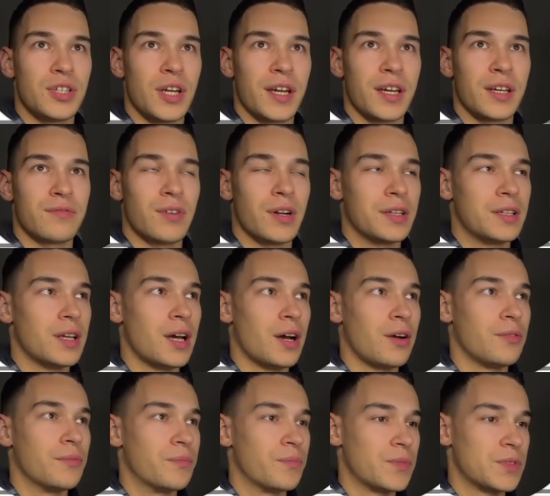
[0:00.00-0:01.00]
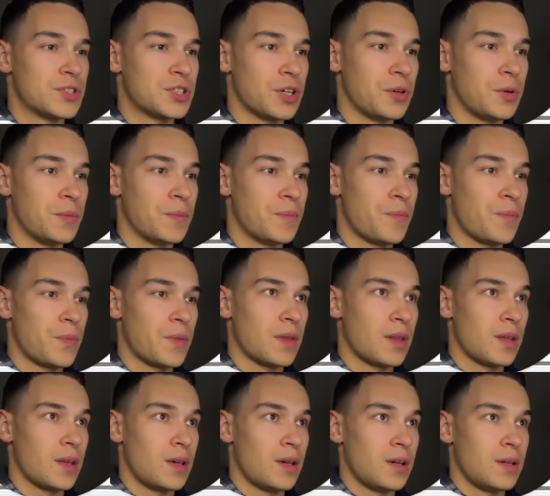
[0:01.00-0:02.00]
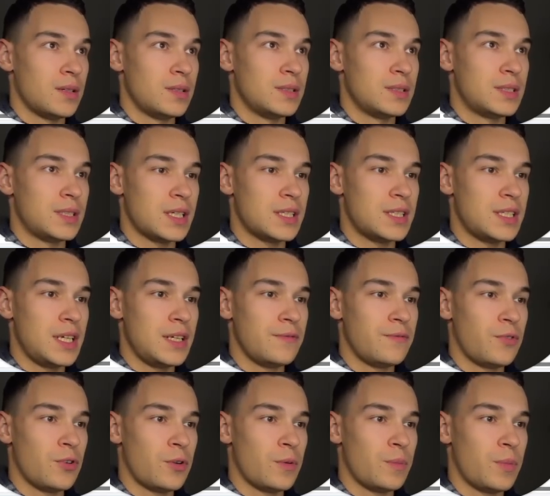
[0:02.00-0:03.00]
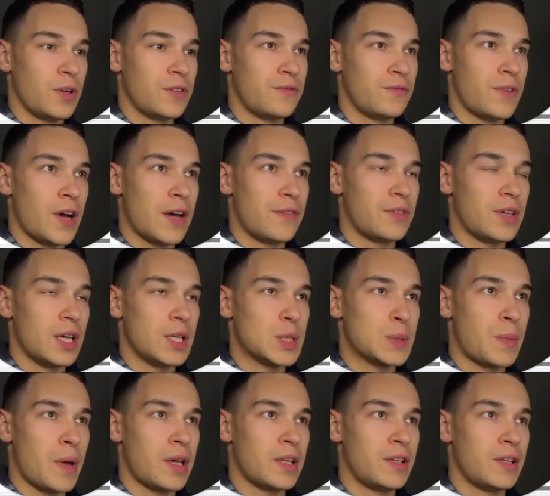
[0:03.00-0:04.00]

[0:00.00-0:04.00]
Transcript: it right now. So 16.5k spent.